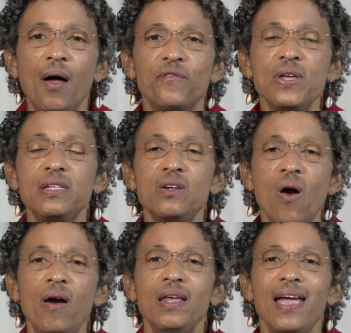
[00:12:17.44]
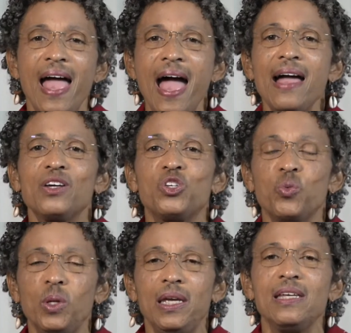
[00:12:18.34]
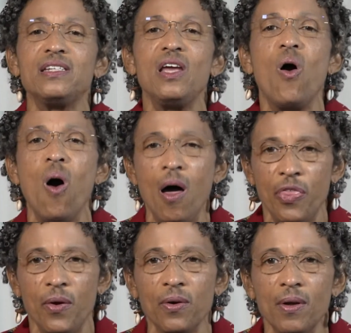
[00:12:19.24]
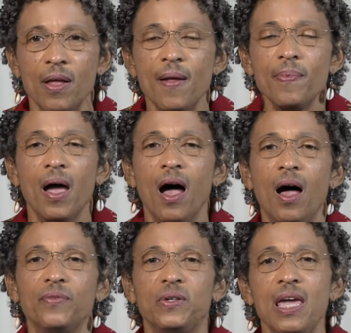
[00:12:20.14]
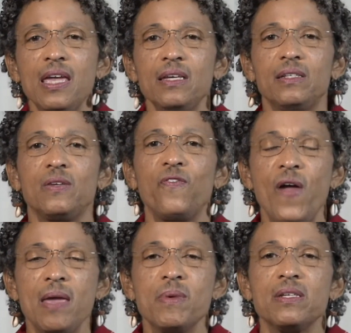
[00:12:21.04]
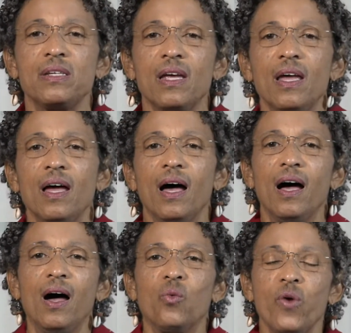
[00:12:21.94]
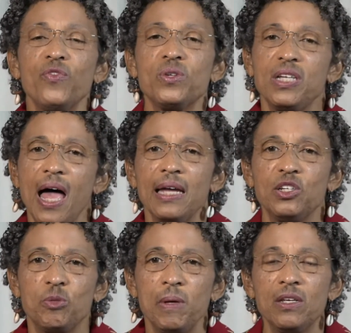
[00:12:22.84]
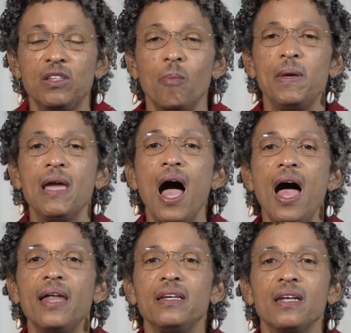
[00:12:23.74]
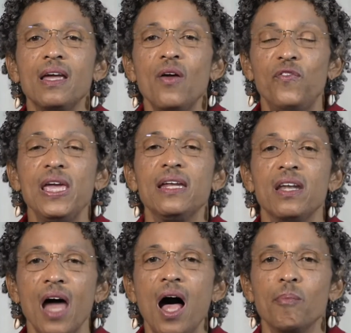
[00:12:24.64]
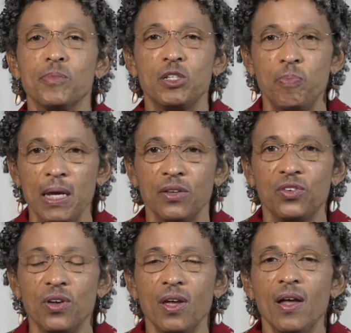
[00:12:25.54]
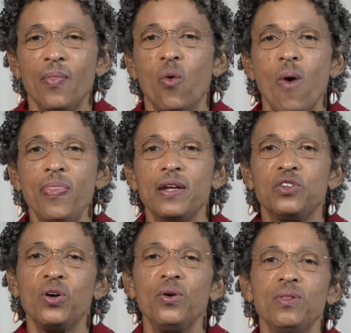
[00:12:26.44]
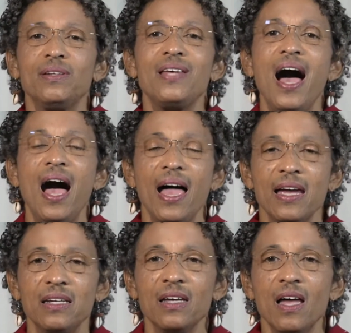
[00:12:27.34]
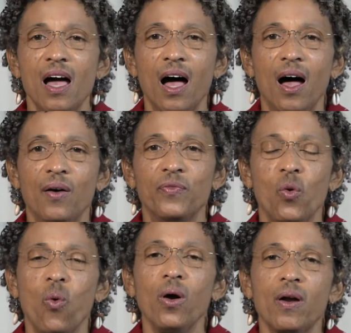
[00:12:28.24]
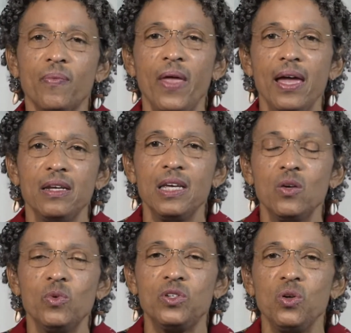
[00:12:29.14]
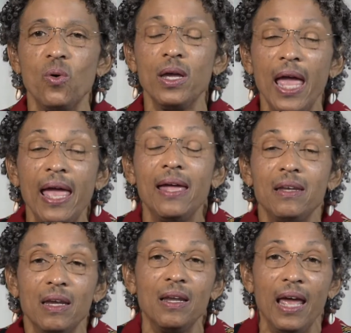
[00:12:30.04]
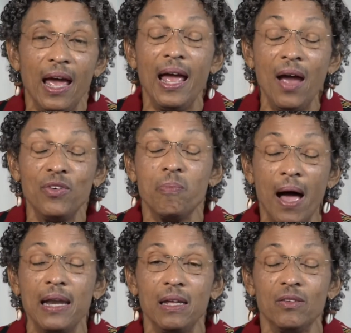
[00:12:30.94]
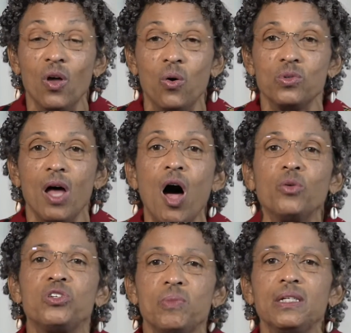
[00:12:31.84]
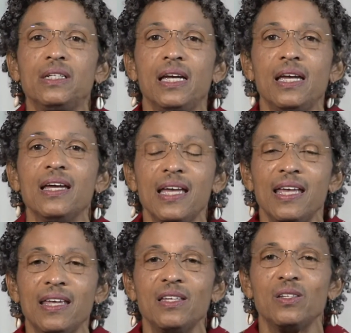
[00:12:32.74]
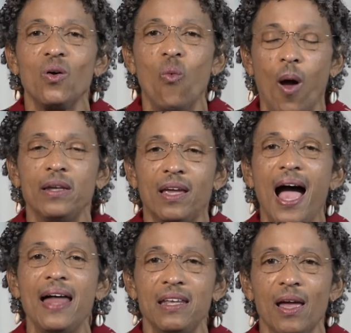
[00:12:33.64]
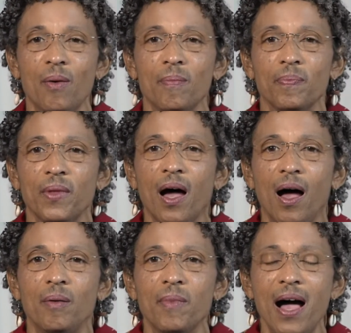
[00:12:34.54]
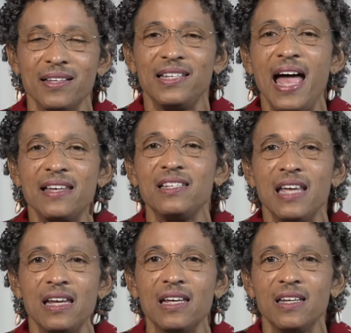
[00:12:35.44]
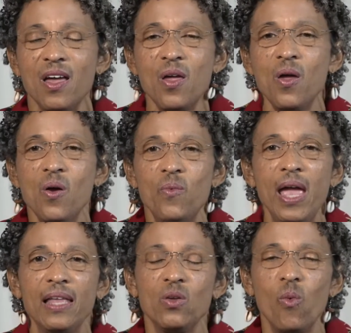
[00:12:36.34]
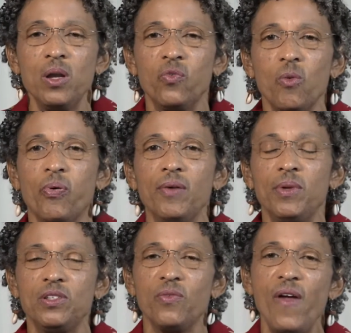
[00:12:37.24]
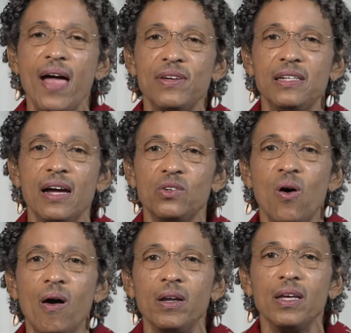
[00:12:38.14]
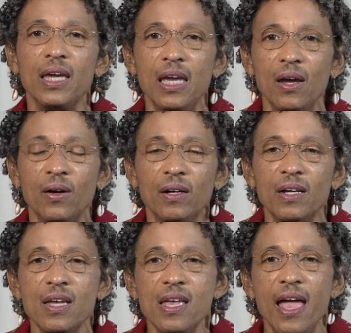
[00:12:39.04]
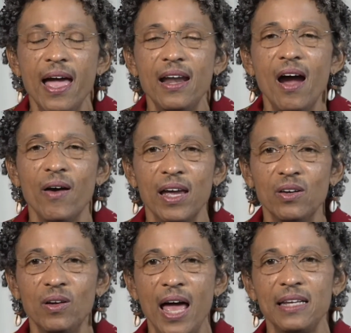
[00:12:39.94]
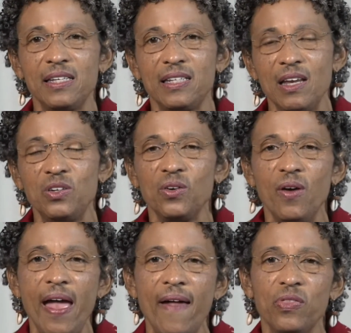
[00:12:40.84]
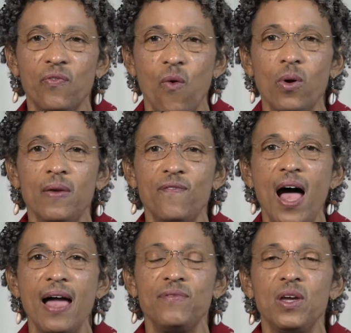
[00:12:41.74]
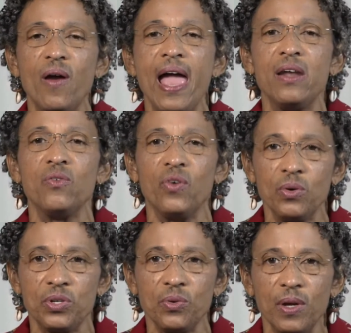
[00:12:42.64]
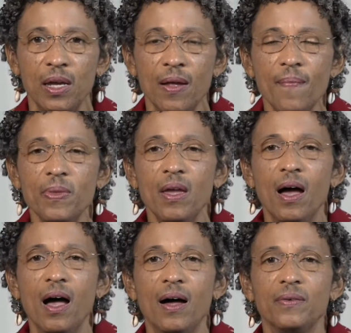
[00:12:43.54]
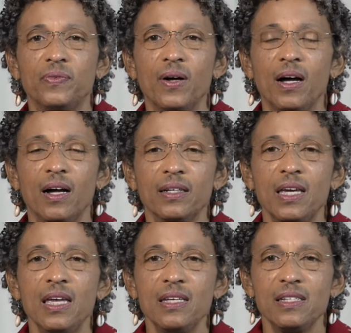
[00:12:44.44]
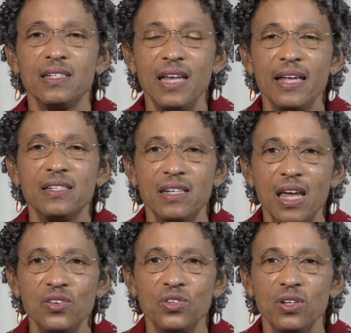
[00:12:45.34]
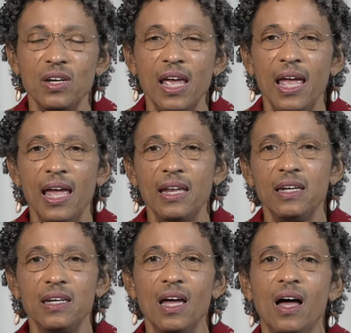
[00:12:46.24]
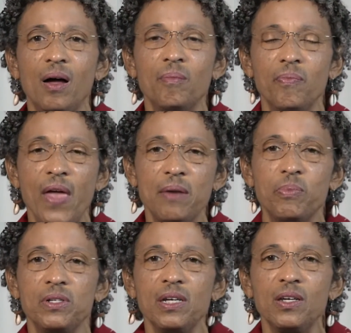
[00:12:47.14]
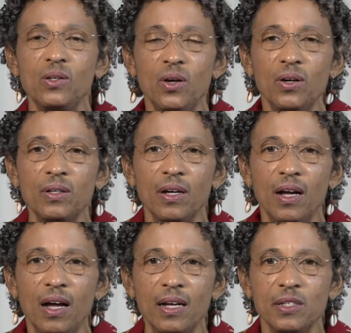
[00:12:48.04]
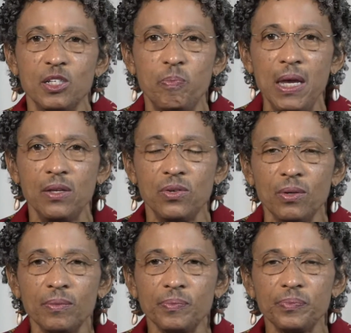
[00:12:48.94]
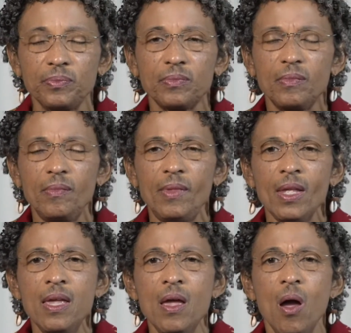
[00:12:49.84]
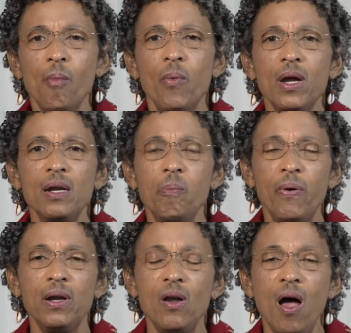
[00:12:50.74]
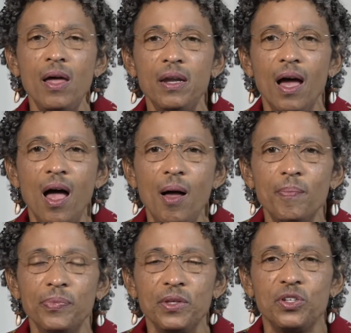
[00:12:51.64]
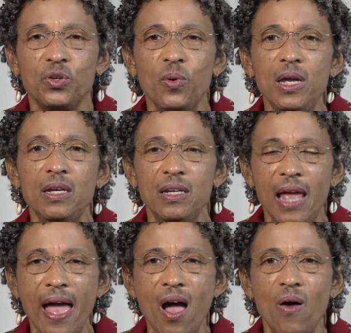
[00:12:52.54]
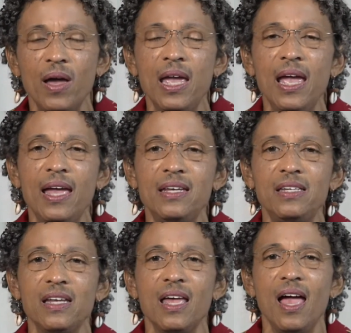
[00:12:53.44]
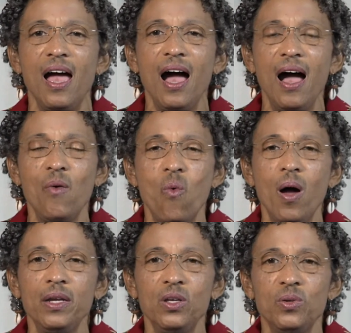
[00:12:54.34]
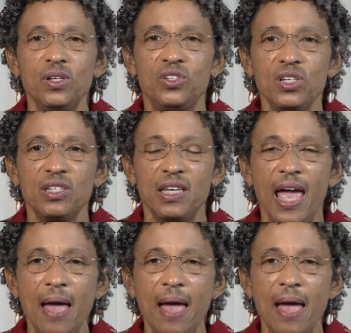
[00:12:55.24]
Vincent Harding actually is the author of King's famous Riverside speech, the Beyond Vietnam speech, the one that turned the tide of the work that he was doing. And everybody knows ultimately is what got him assassinated. We had the wonderful privilege of having Dr. Harding here at our Inner Light Center at the 45-year anniversary of King's assassination and that particular speech. But we're going to put it on the screen now, and I want you to just